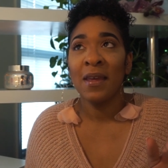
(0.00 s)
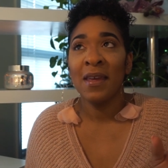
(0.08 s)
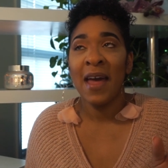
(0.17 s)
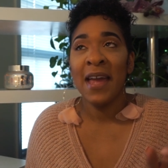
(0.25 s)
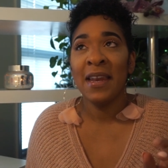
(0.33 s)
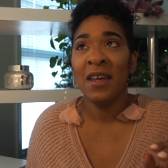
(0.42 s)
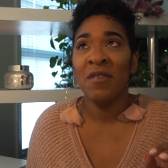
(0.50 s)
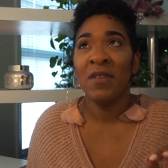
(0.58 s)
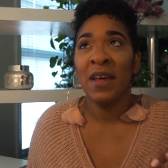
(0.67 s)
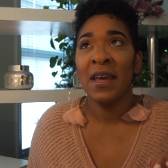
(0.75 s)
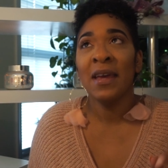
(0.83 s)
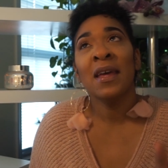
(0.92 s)
kind of
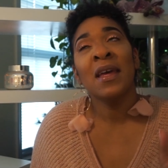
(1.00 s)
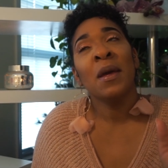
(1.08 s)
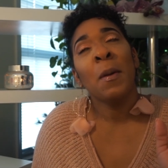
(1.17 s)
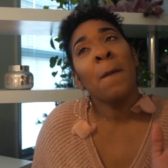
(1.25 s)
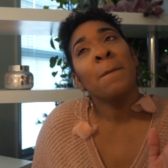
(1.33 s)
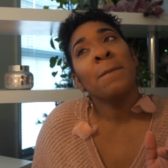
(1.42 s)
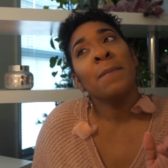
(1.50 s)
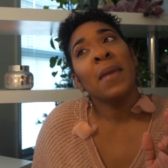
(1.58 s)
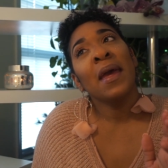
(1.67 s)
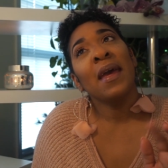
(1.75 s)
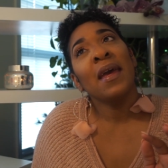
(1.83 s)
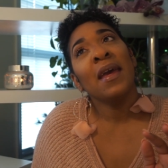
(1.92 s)
like,
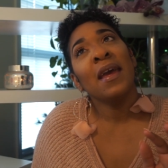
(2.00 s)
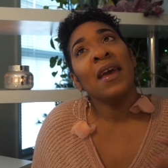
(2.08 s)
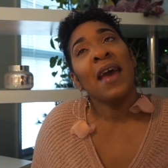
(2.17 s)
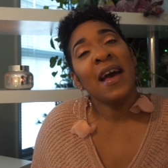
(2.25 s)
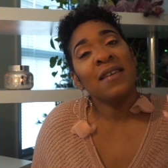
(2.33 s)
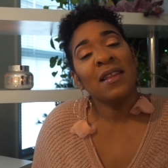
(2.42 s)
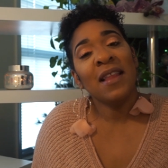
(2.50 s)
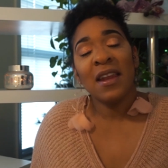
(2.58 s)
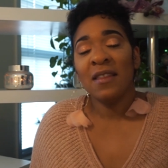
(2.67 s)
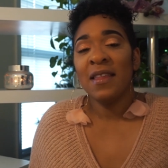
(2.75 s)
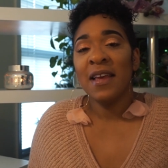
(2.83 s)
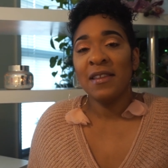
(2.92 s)
it has a
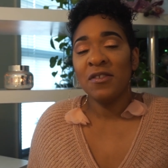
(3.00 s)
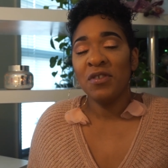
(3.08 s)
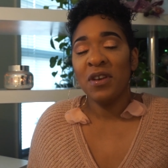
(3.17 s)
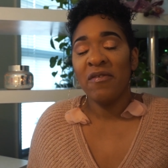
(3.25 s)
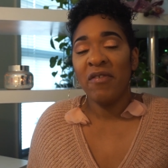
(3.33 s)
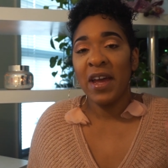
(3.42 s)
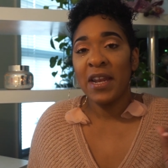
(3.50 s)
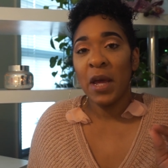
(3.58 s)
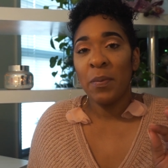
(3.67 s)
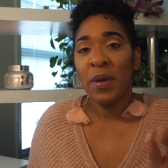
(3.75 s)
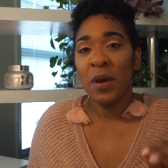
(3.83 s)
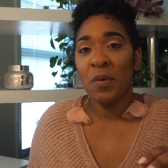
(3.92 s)
lot of things that you can find
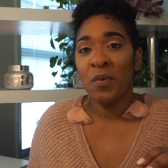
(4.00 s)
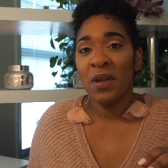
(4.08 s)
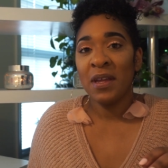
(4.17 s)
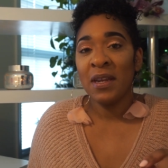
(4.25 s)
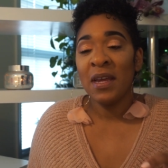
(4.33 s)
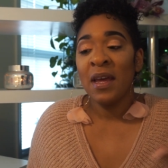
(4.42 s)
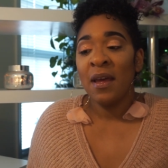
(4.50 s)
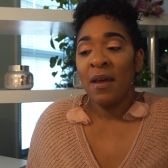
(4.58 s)
at Pier One.